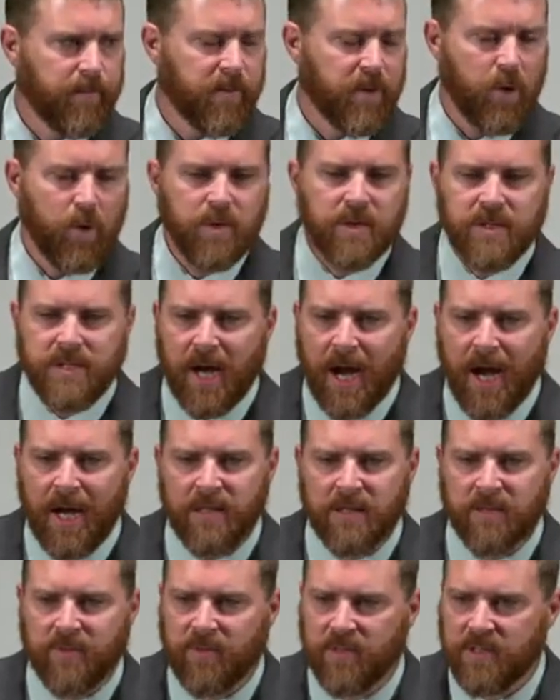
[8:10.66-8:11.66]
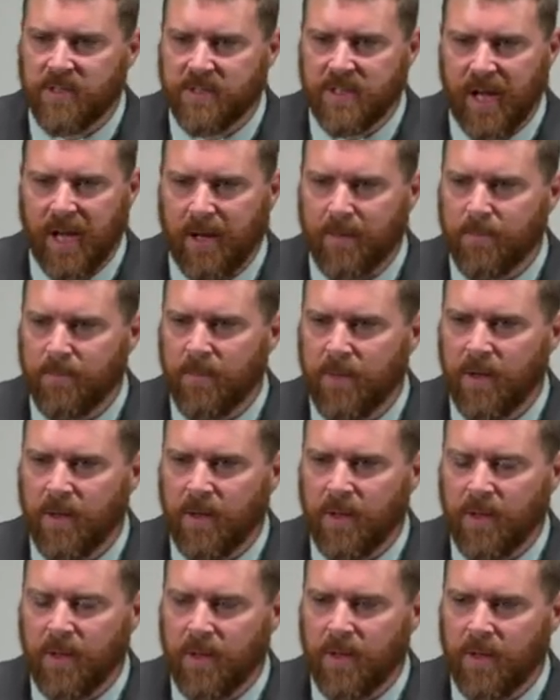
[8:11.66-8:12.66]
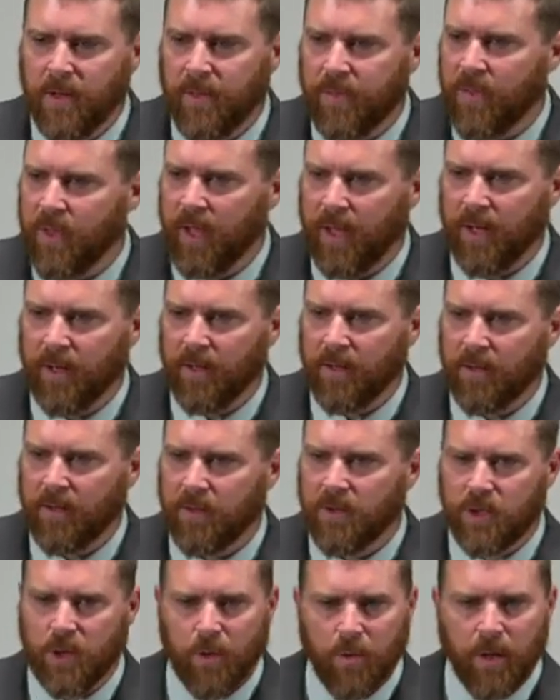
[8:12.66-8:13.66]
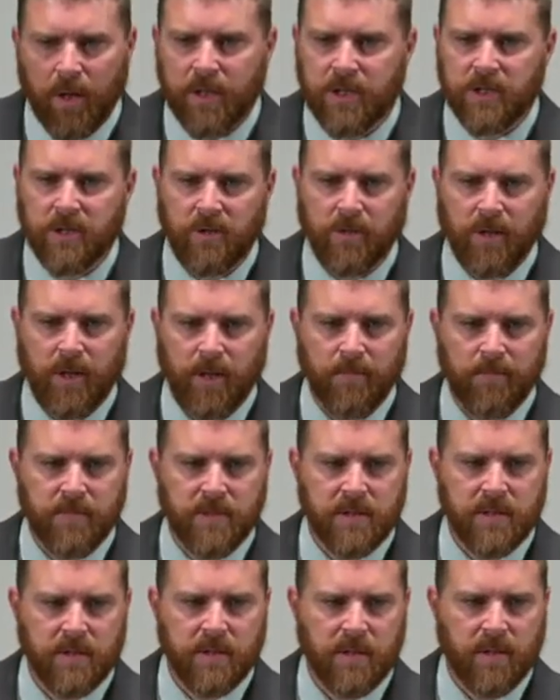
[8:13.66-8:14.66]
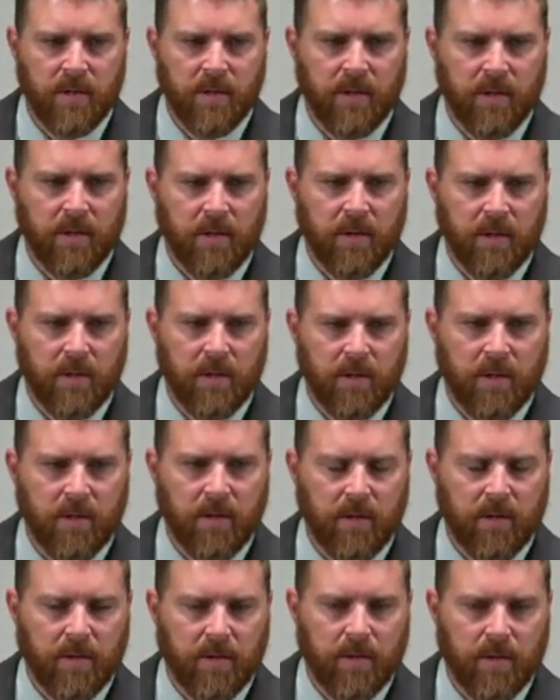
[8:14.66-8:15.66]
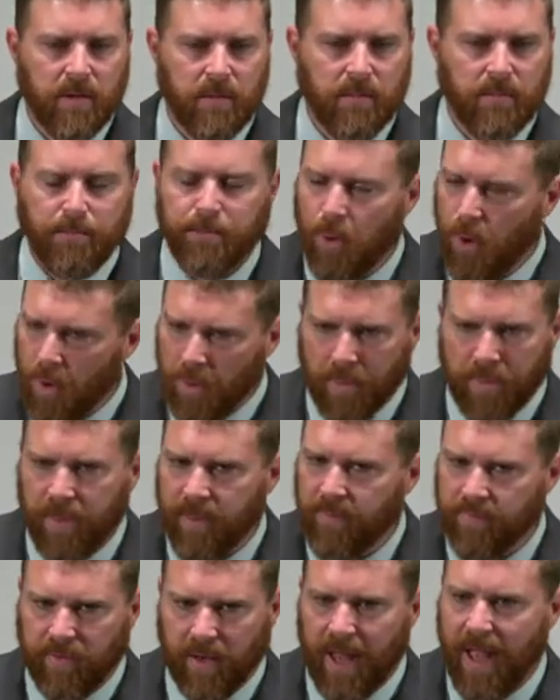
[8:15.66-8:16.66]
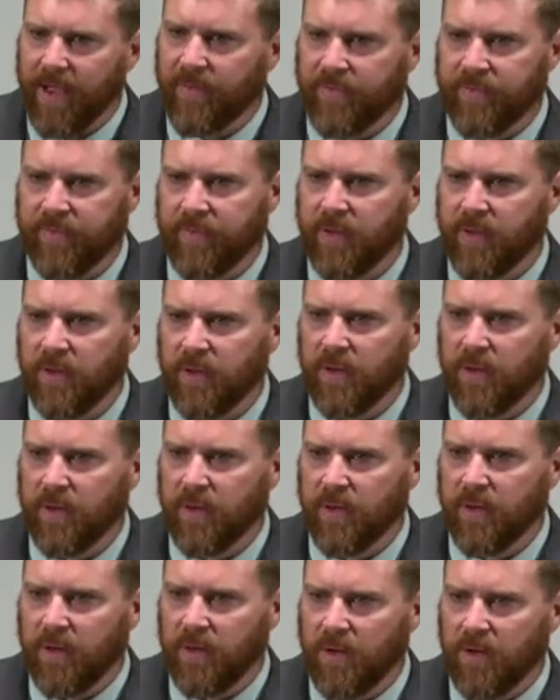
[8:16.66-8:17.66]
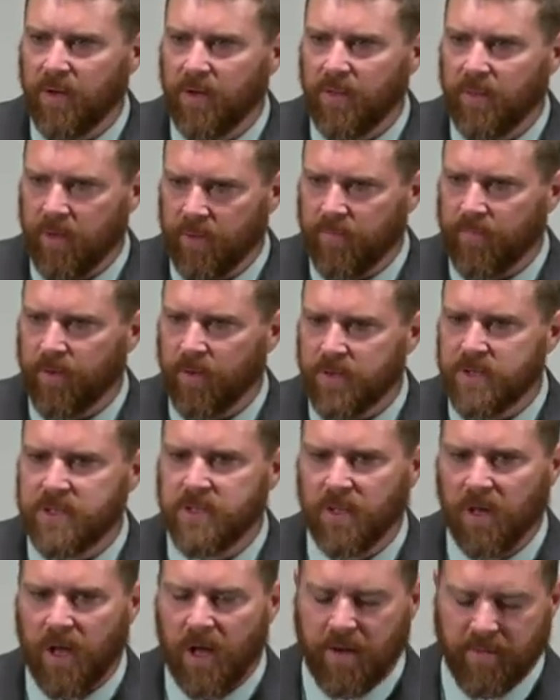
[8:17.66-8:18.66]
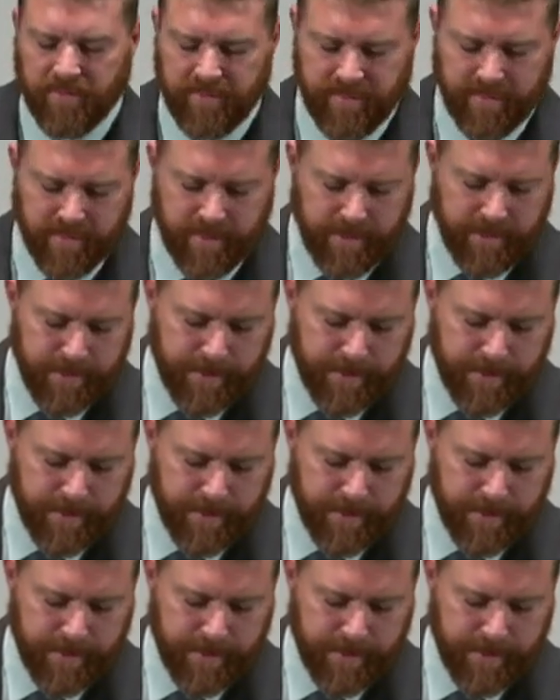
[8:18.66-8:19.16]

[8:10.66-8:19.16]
Two sides of the same thing, two extremes, both have left their first love.